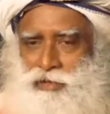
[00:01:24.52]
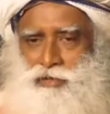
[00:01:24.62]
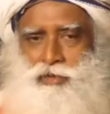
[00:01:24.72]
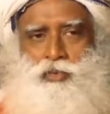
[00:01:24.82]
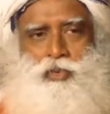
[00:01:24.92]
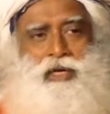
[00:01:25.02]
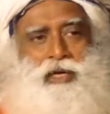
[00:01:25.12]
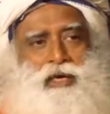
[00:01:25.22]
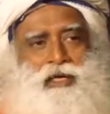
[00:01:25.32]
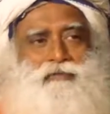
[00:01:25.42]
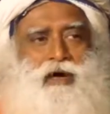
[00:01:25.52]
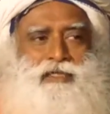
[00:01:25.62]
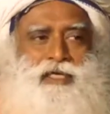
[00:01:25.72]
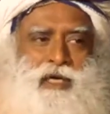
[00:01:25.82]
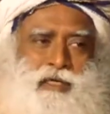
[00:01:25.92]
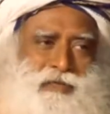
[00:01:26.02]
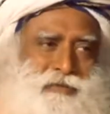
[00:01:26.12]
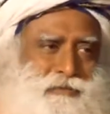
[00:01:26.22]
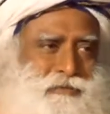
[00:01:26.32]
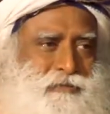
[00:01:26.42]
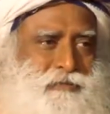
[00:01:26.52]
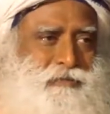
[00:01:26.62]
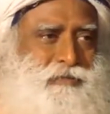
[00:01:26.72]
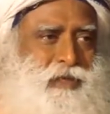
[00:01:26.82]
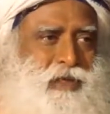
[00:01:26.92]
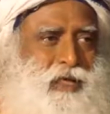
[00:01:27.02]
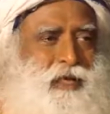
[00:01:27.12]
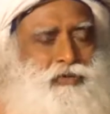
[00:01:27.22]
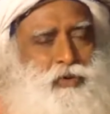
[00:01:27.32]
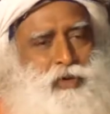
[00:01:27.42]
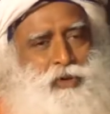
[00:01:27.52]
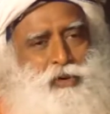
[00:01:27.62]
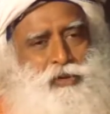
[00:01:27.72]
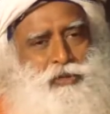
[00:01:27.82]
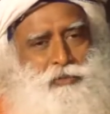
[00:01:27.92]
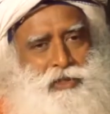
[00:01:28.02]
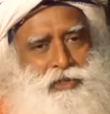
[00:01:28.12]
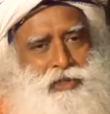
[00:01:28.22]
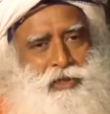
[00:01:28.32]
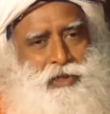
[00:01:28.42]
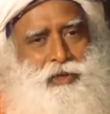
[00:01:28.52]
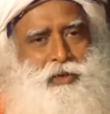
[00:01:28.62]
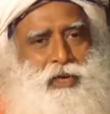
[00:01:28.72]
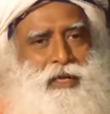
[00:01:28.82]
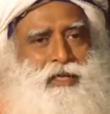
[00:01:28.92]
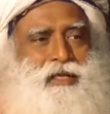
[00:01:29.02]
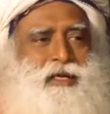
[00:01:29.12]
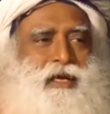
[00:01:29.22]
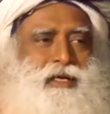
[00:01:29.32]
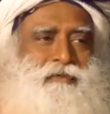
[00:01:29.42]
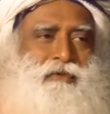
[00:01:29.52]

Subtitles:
you are one kind of achari. If you are a goldsmith, you are another kind of